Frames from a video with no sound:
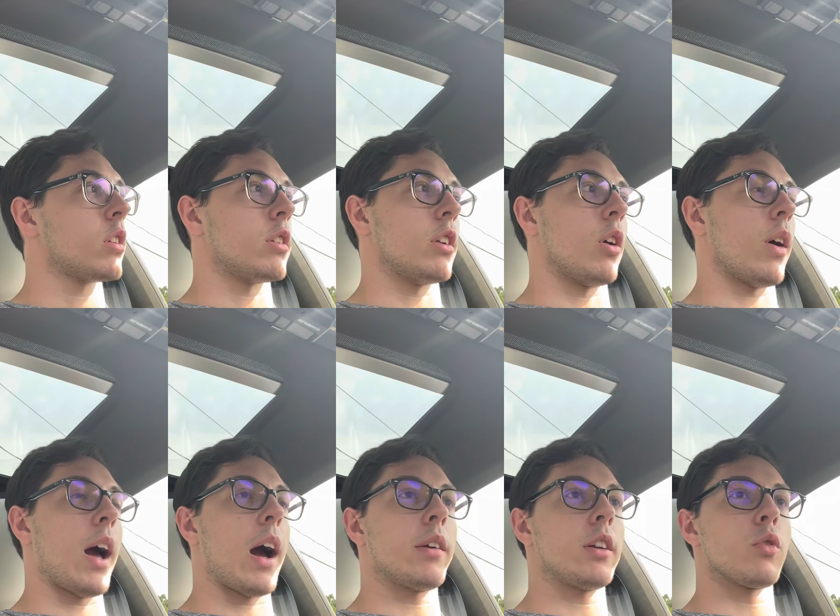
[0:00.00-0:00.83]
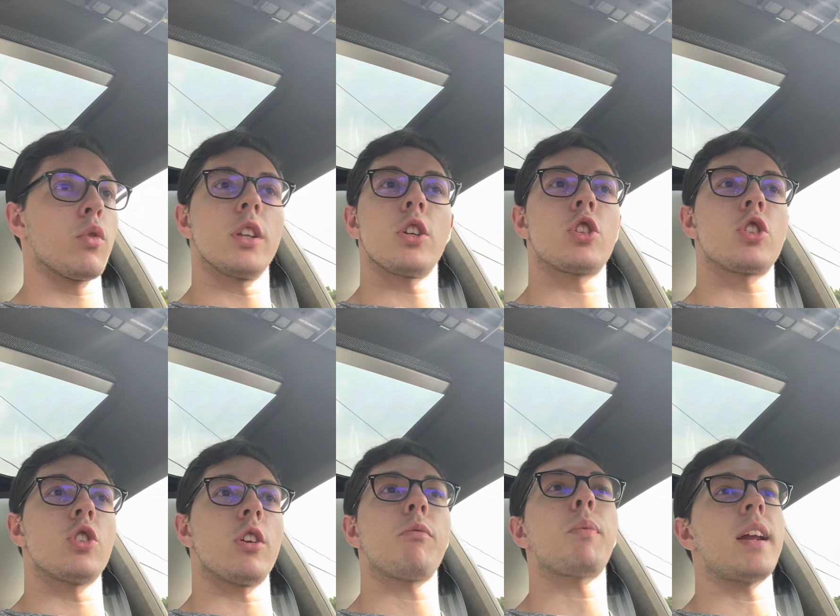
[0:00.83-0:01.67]
You know, Audi really
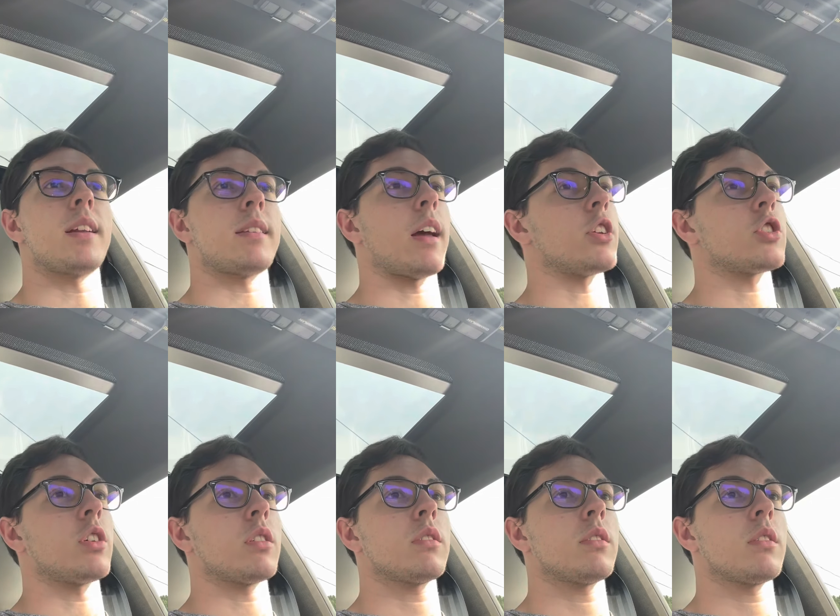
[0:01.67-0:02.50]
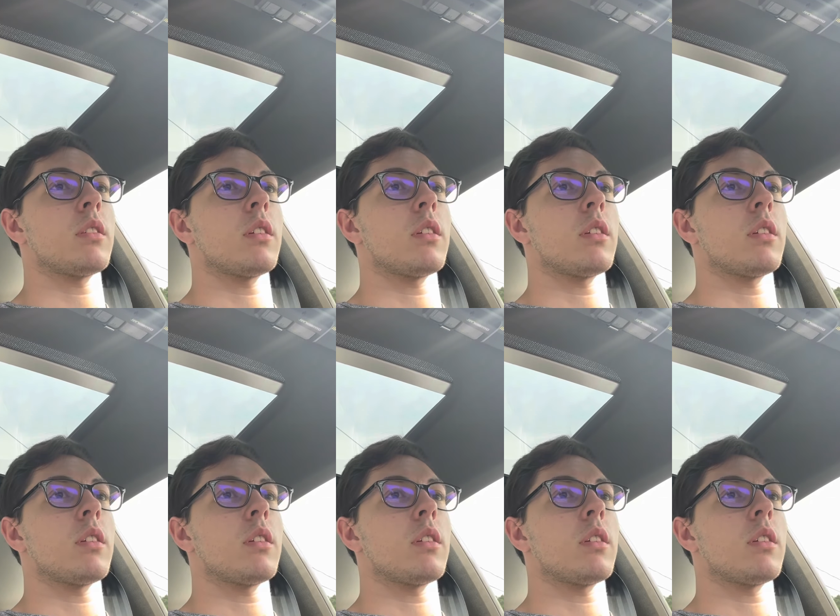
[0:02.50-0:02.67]
should have paid attention